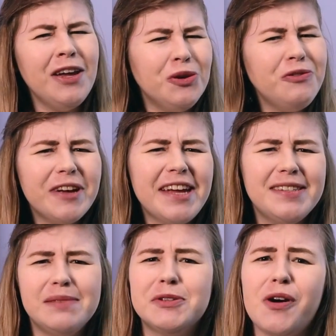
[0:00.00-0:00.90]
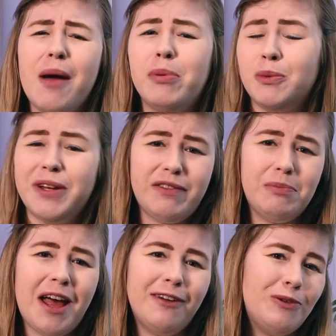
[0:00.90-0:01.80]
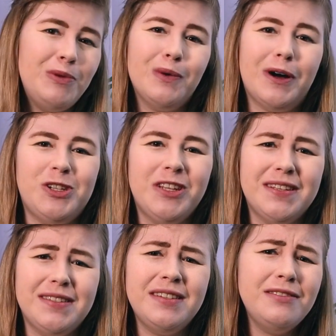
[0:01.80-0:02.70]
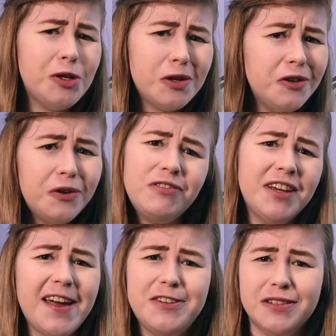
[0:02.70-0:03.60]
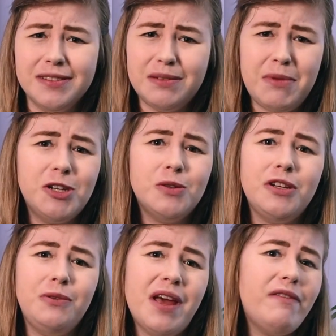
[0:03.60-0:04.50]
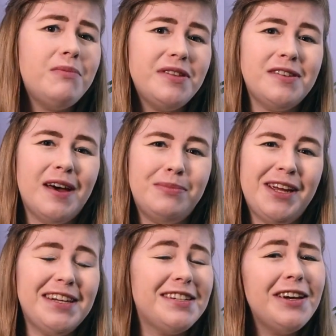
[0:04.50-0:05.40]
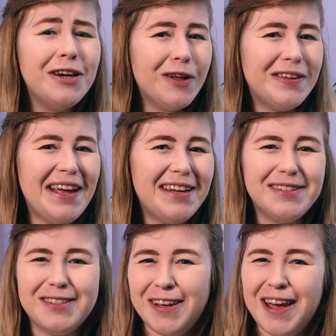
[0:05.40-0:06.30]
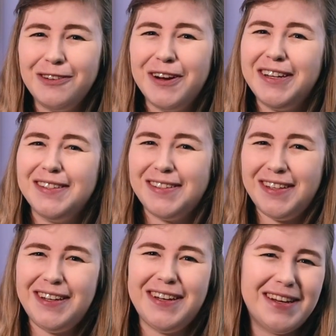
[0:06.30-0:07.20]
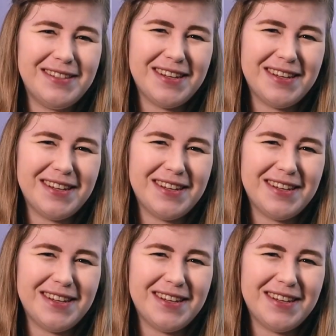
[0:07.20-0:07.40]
Don't forget to subscribe on whatever platform you're watching this and turn on notifications to make sure that you never miss an update on the latest and greatest in data